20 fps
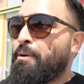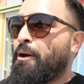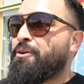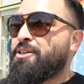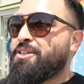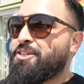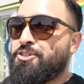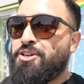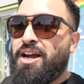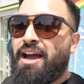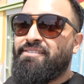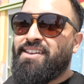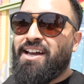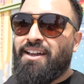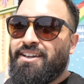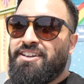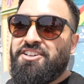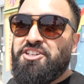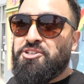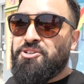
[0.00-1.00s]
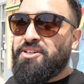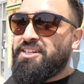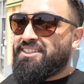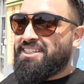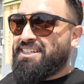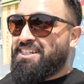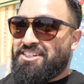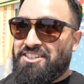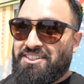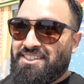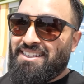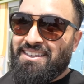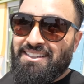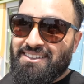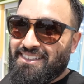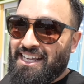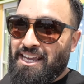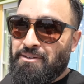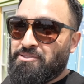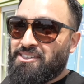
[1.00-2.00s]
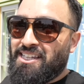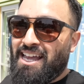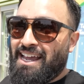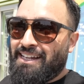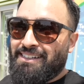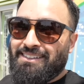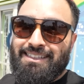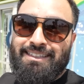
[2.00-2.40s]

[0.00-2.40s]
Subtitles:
I would just drive down the streets and just see the same signs,